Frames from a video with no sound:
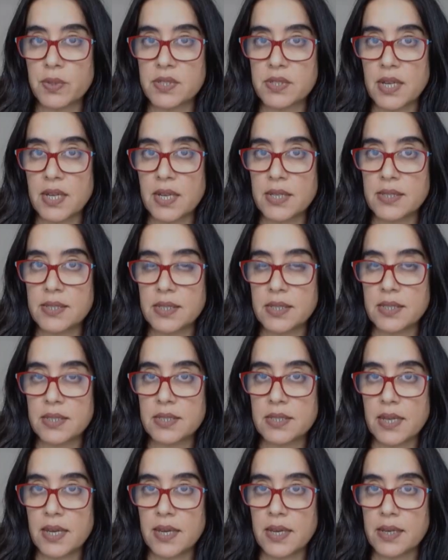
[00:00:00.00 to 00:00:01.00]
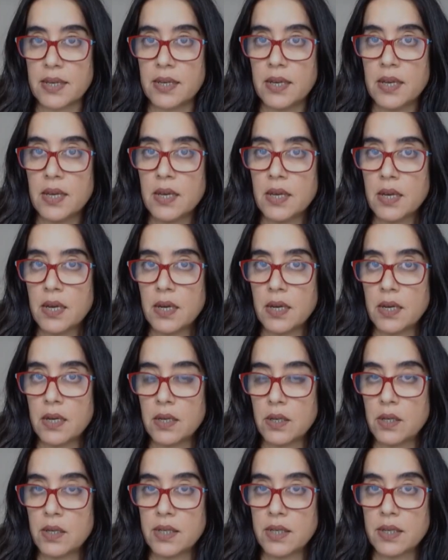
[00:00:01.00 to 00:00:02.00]
with Zelensky saying
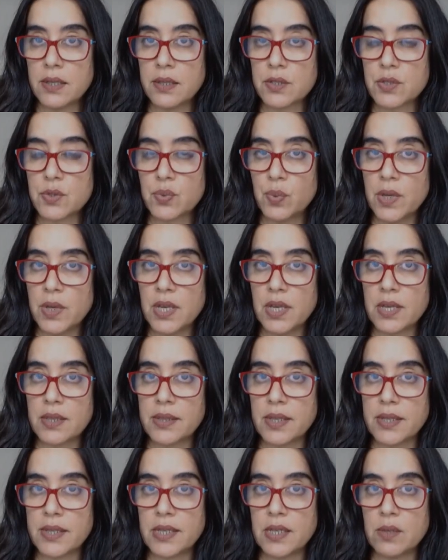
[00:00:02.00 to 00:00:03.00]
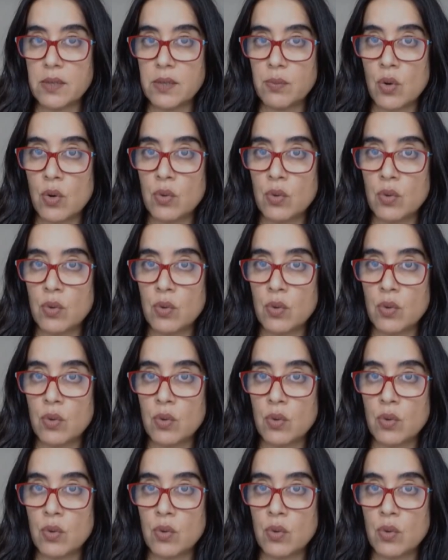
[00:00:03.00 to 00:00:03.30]
earlier this week that he would